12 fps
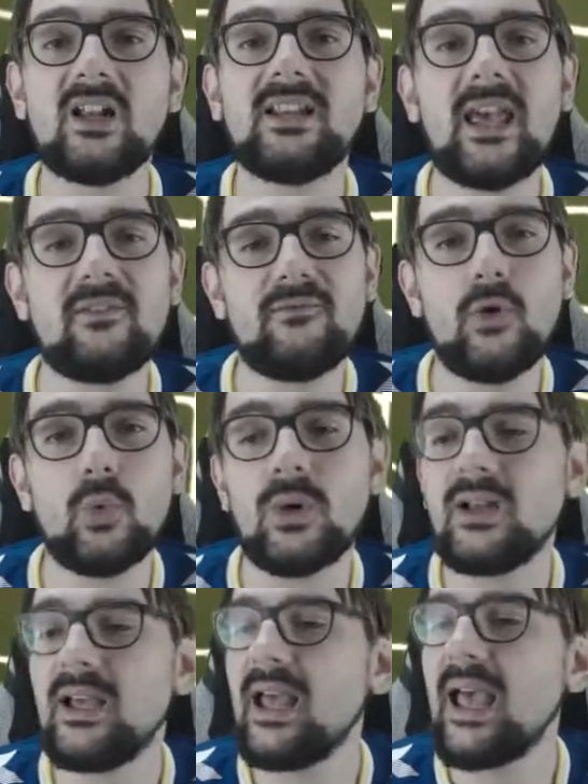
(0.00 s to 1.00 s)
on get
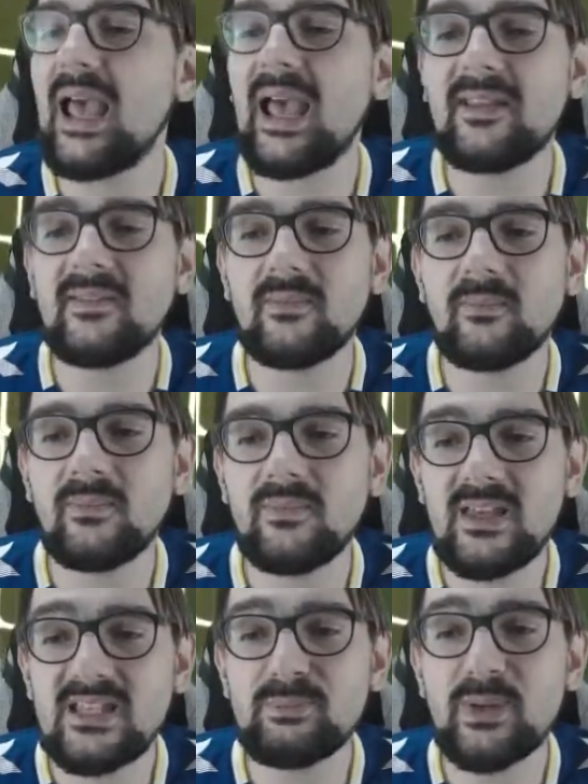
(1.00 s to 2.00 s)
forward. And
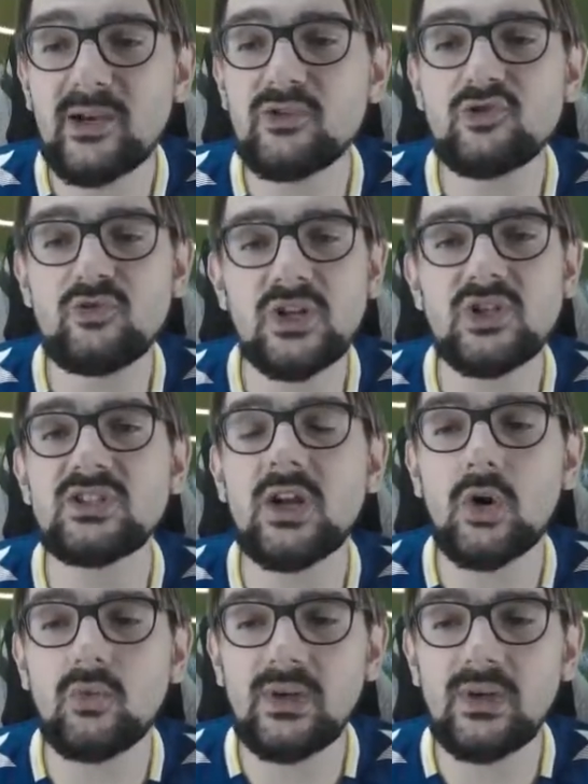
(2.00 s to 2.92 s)
these player instructions are